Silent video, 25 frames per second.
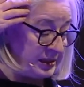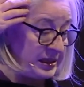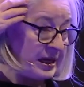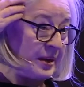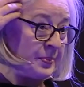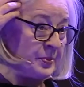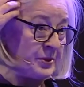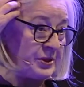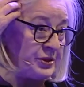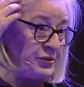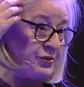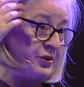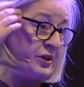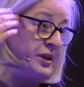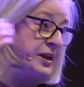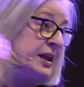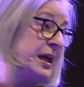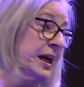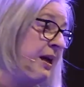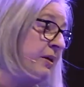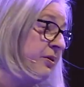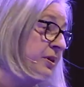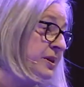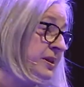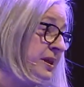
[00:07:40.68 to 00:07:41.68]
tapestry
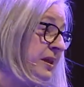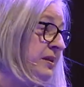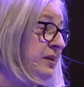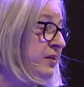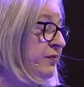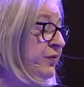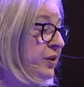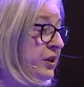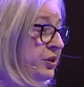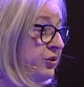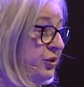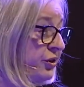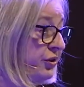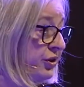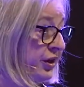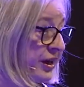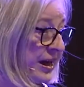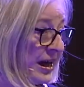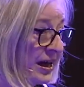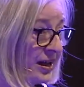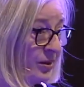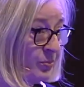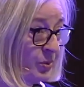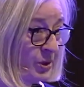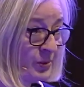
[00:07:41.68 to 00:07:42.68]
now is at the Victoria and
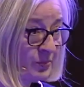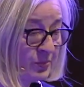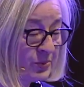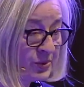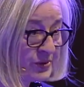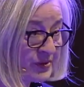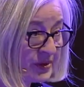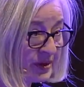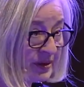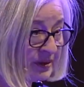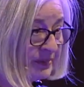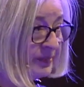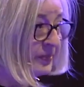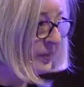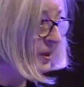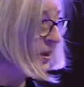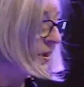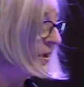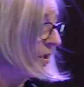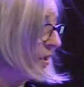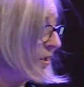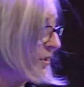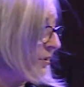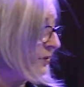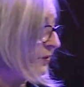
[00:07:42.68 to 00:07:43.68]
Albert Museum,
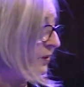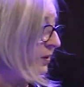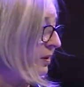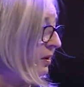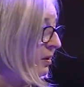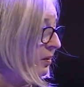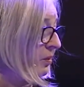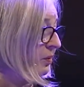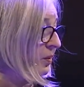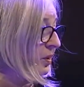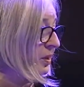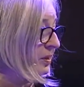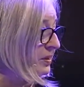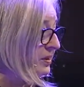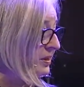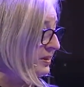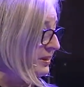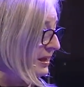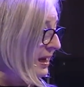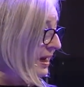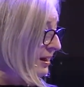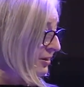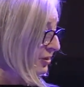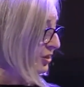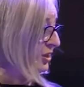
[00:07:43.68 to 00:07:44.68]
so it is
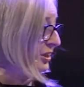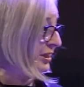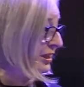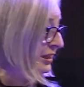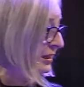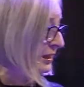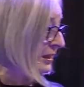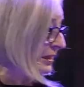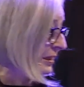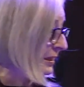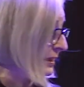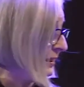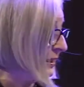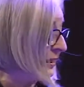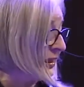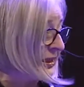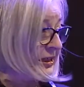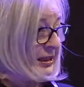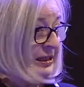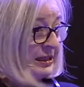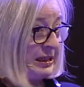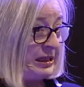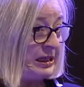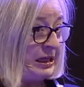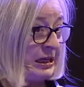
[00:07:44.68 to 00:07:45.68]
actually
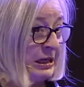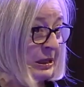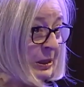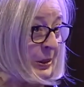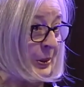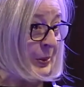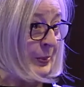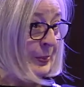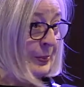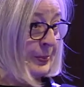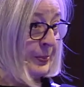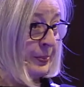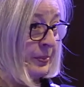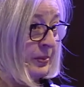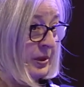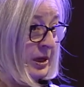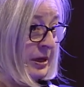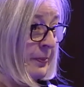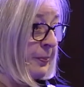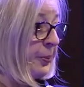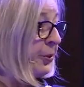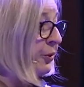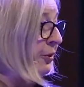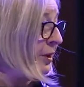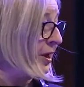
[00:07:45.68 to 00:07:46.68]
a
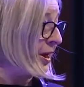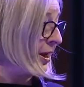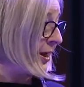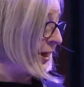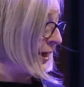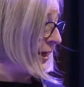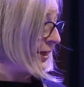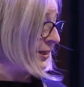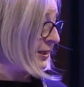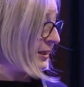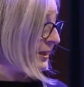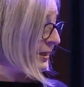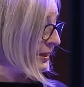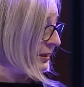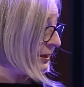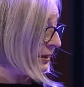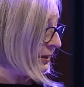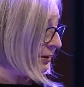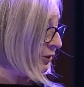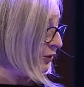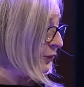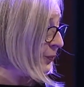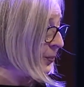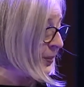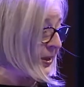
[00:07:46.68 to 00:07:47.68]
pride
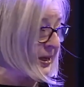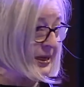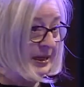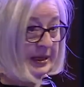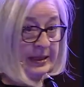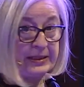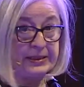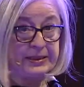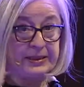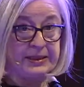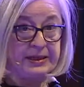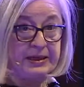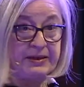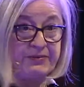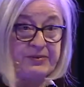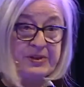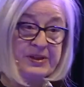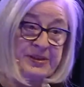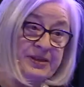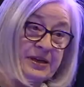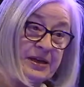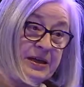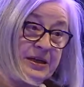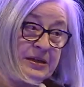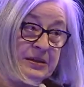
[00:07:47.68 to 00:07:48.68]
of mine that I've
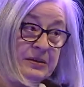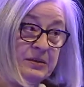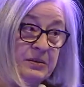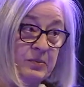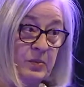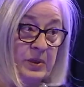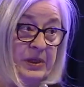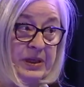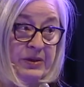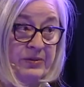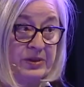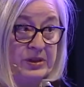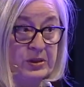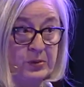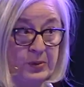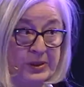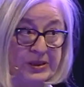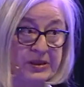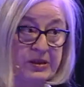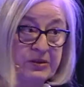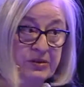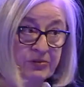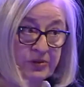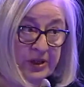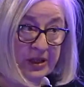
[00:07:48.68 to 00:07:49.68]
designed when I was
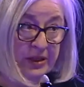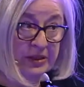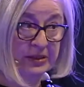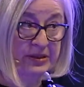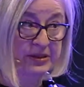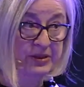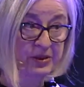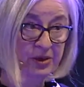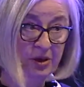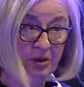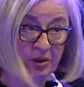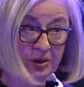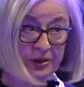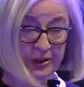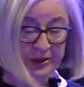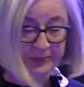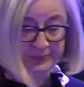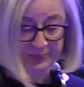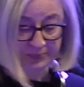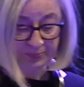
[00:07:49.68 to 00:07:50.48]
23 years old.